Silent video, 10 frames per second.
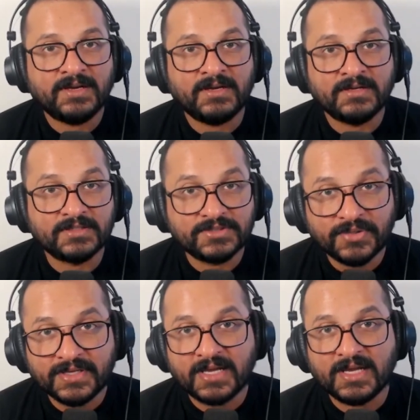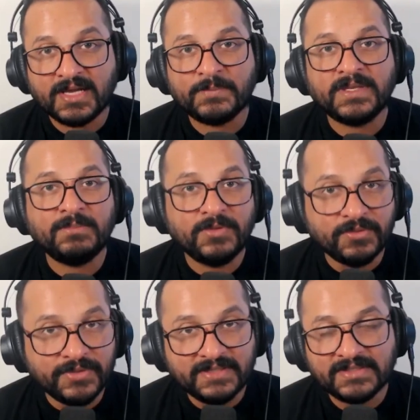uh, showing up, keep
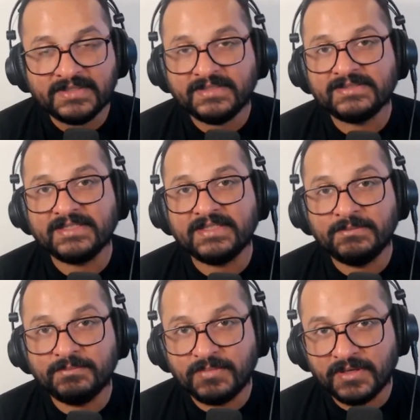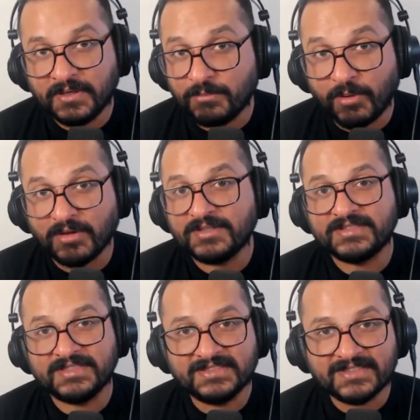doing things, keep you know
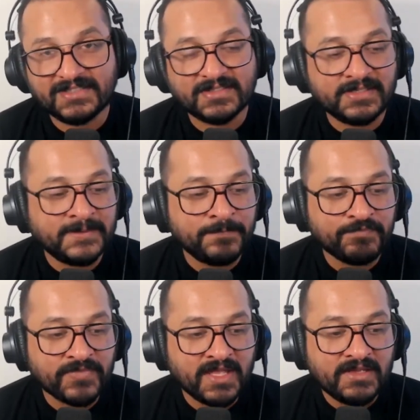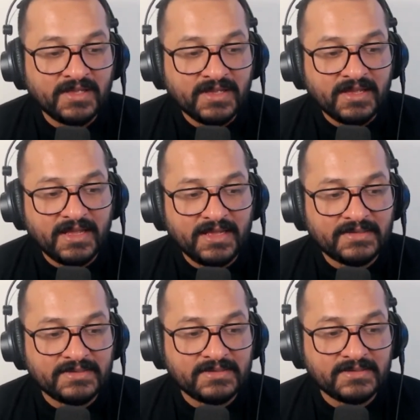polishing essentially,
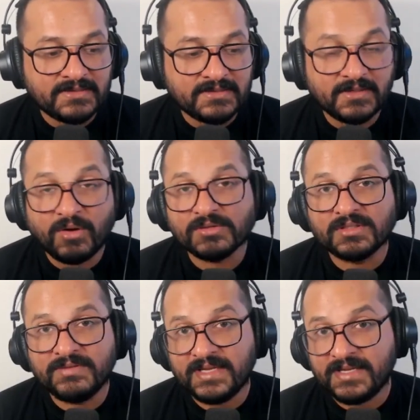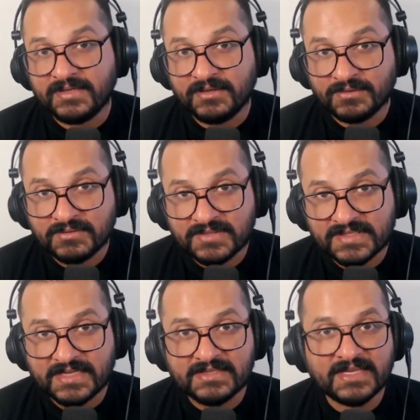and uh, along the way, you know,
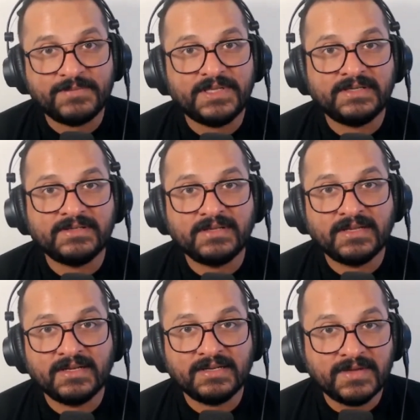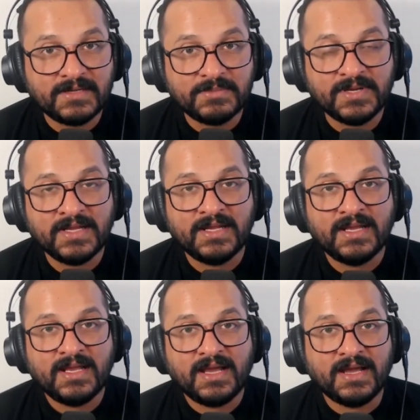skills have been developed.
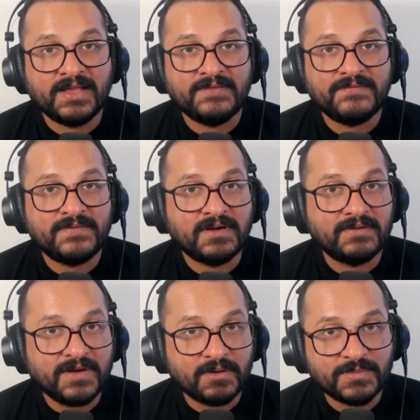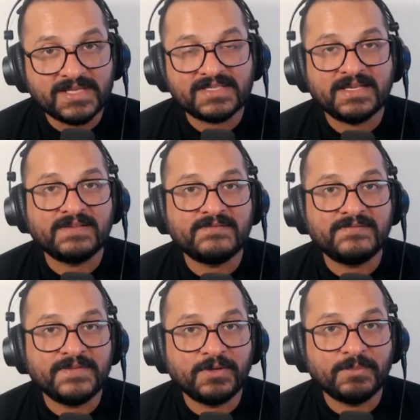I've uh, found myself,
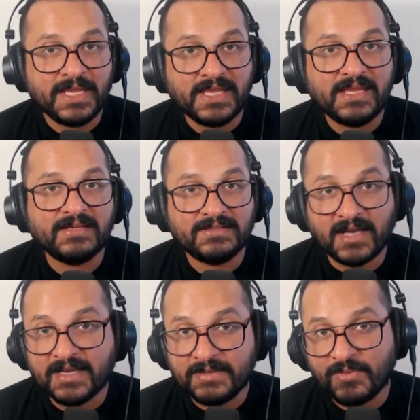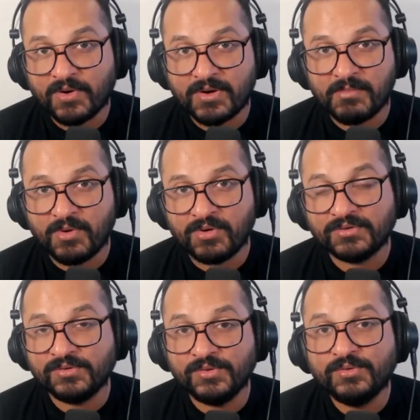you know, making time more and more
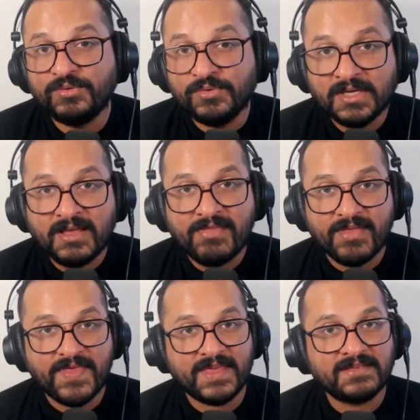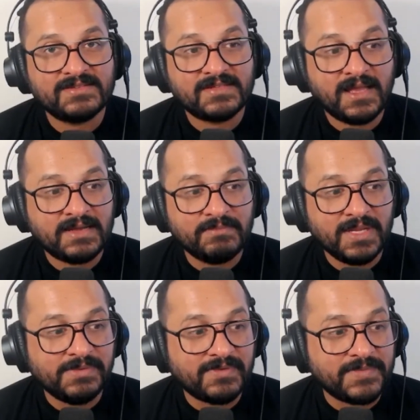to do the things that maybe
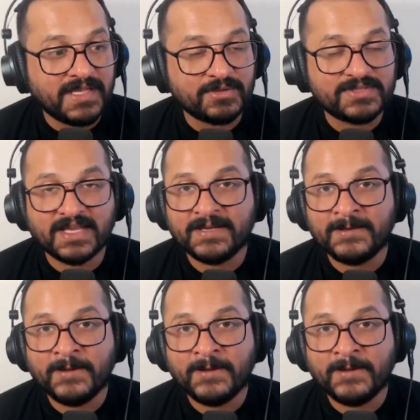from the outside,